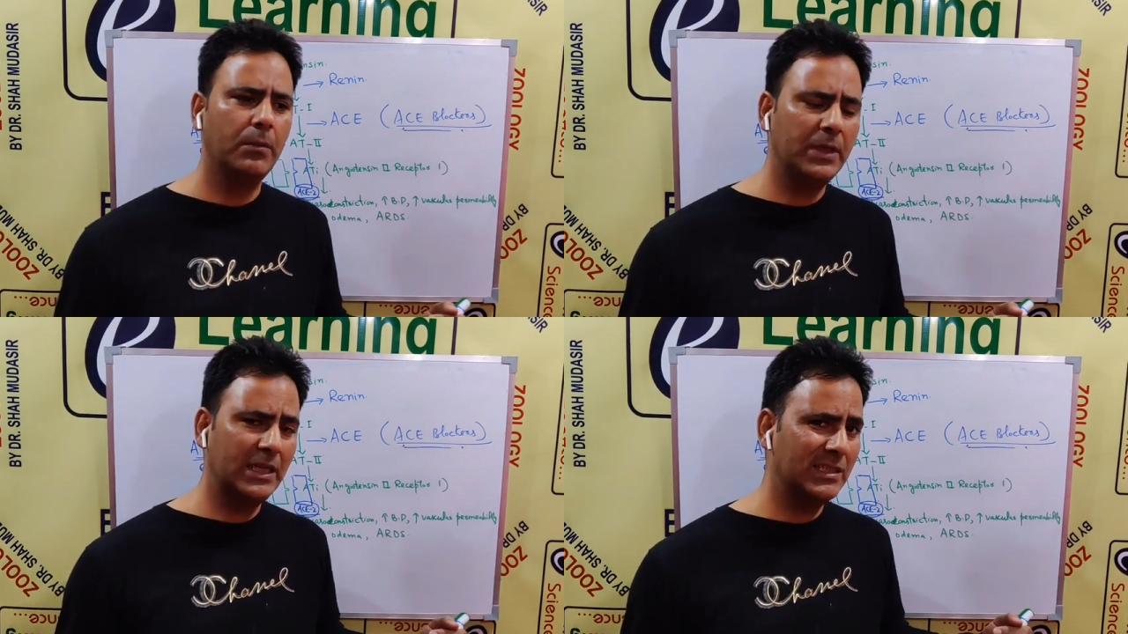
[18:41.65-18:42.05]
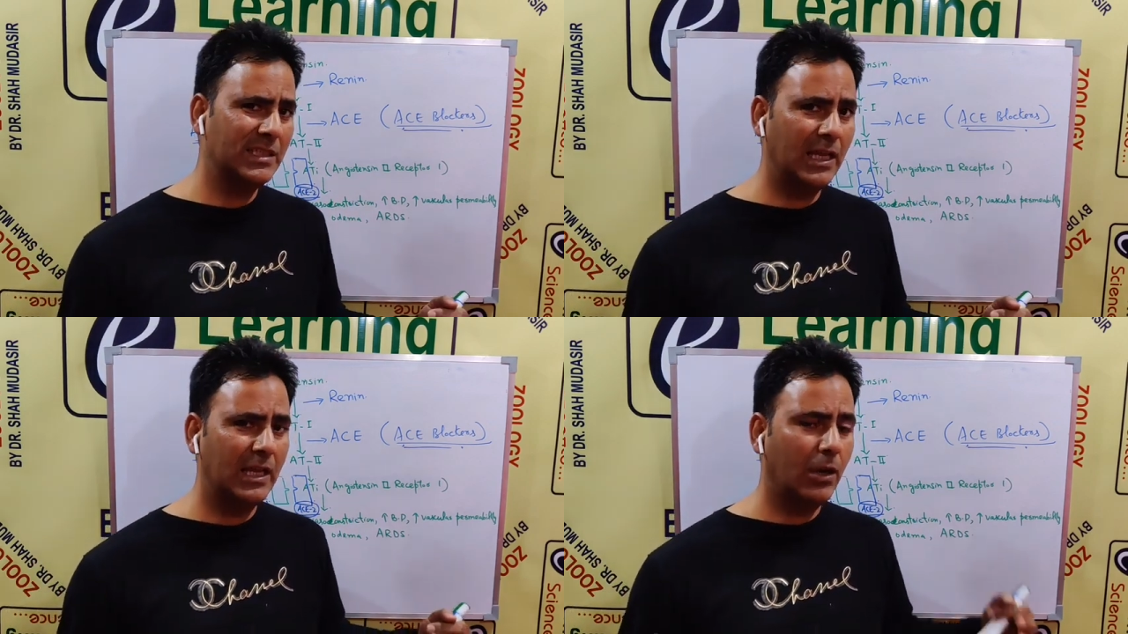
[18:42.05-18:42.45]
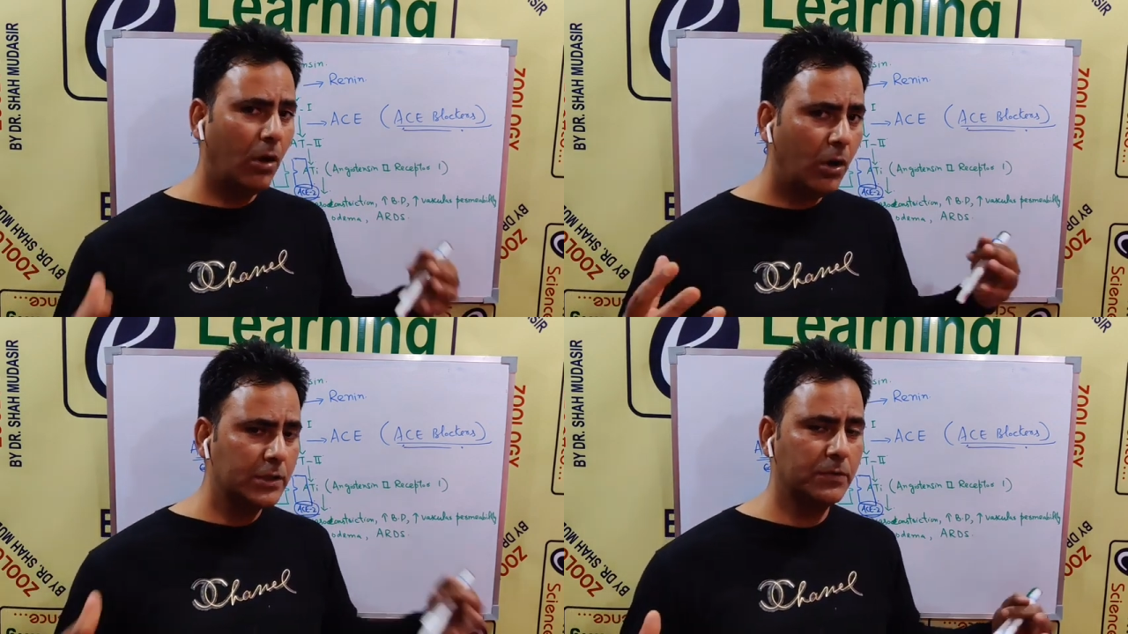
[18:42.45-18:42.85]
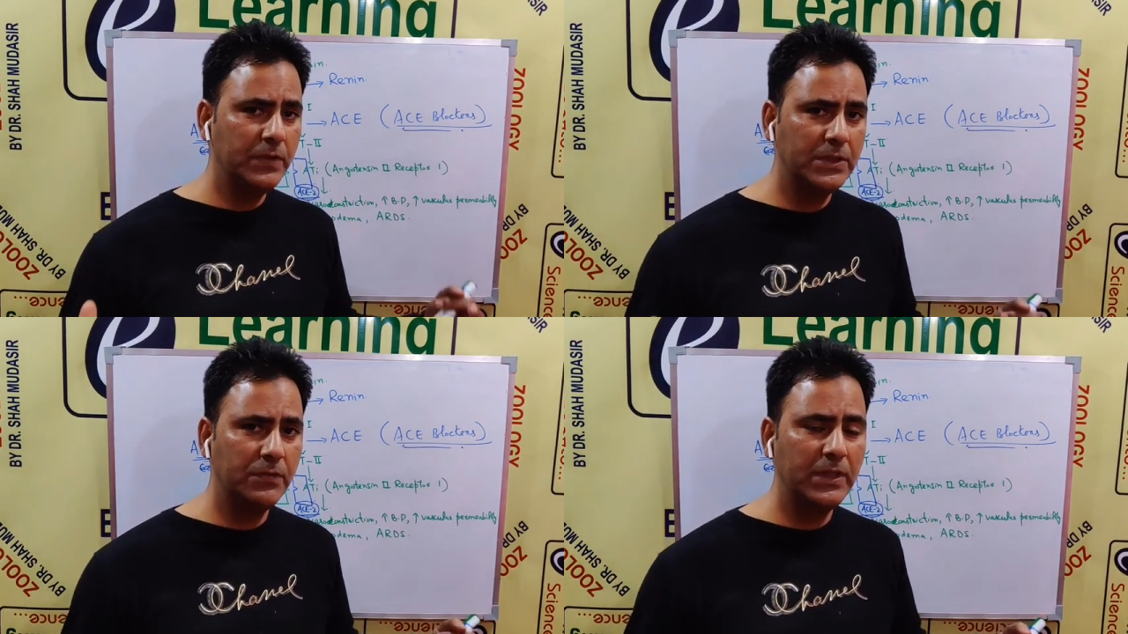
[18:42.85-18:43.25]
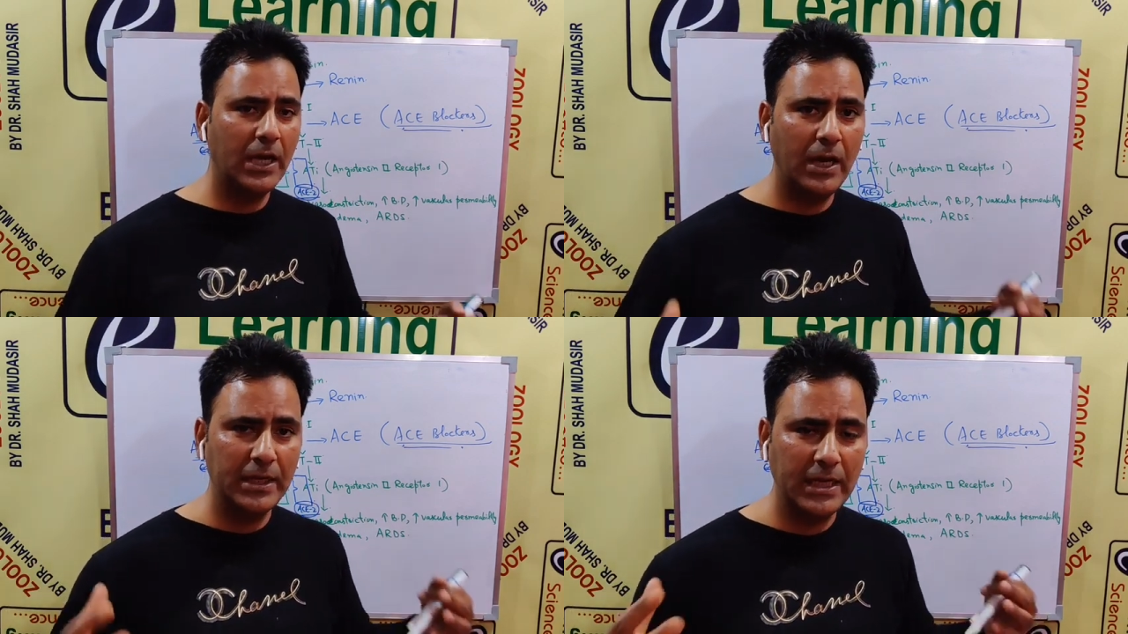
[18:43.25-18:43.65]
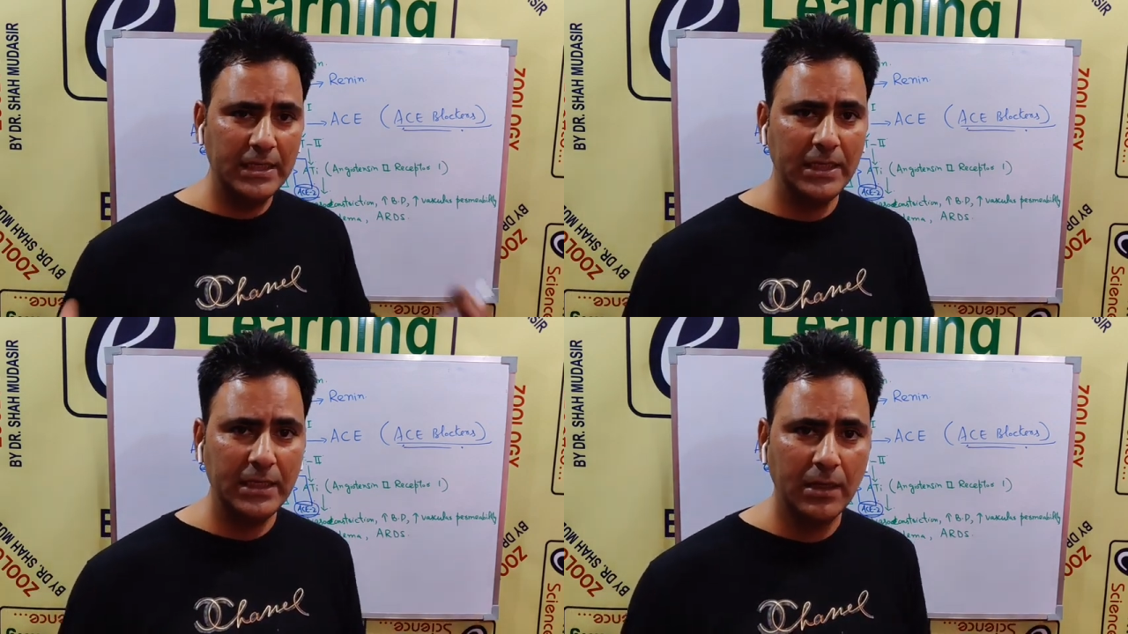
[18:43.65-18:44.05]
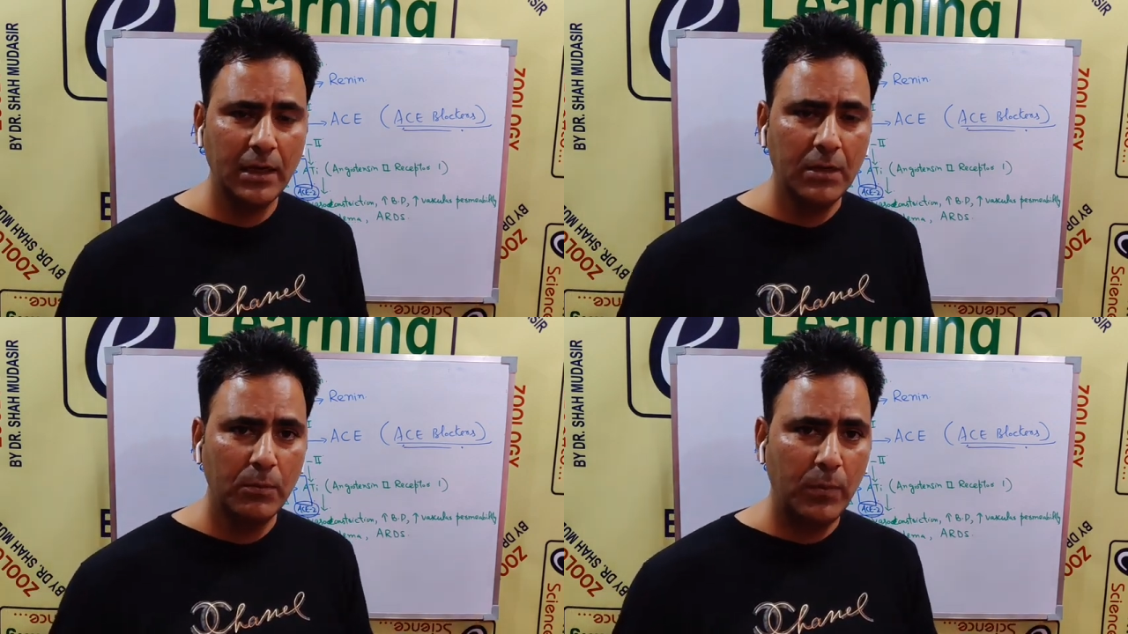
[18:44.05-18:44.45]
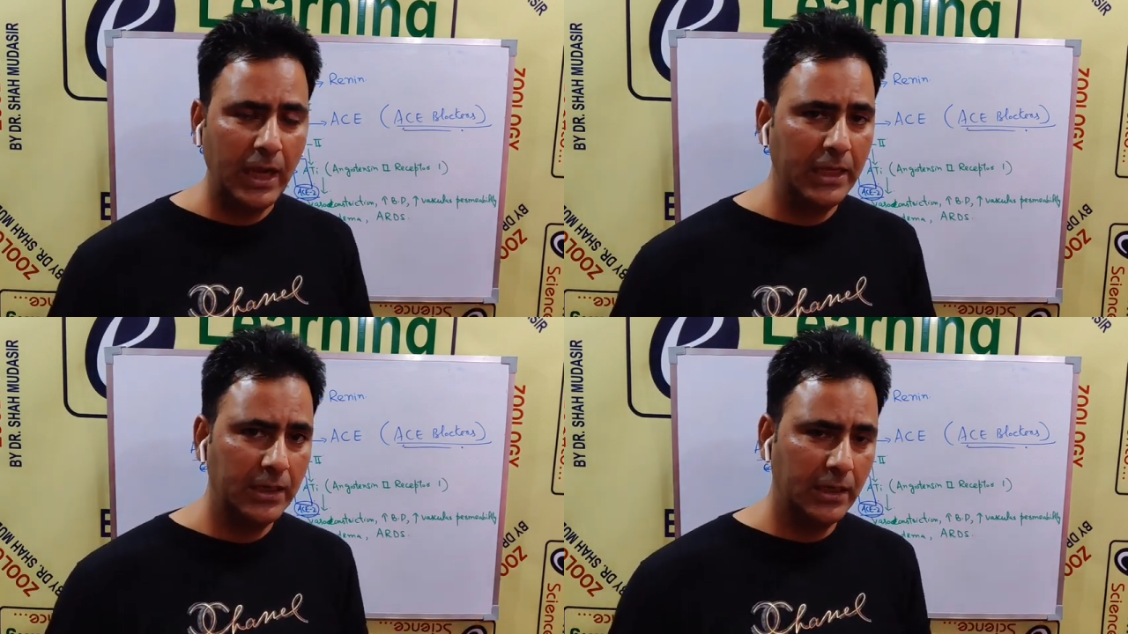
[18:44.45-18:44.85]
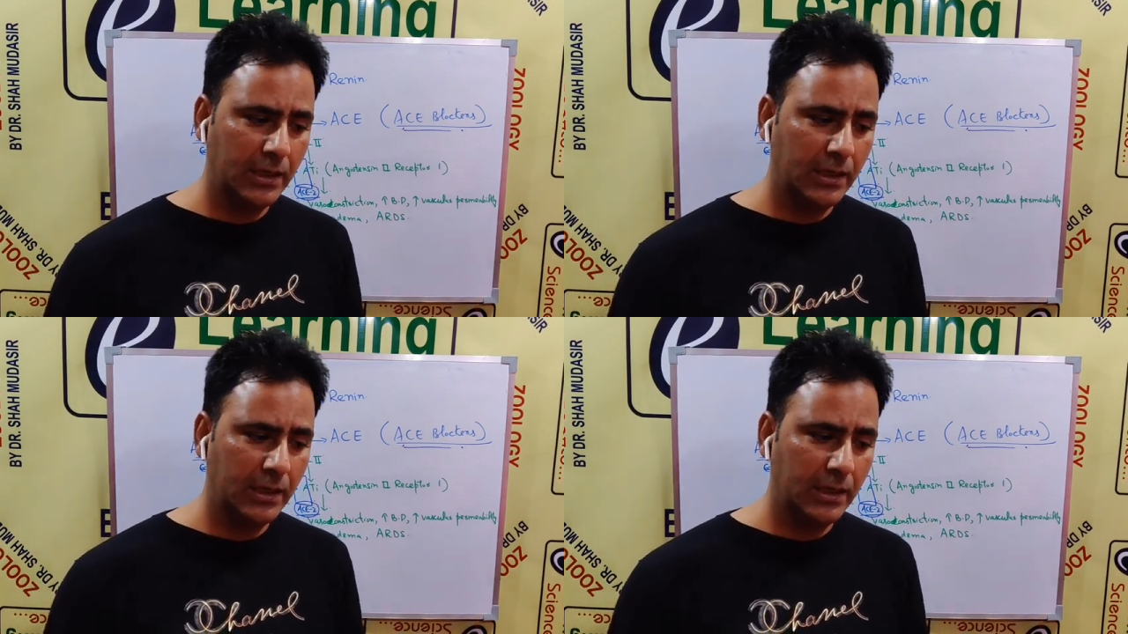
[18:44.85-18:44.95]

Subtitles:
because the loss which we are getting by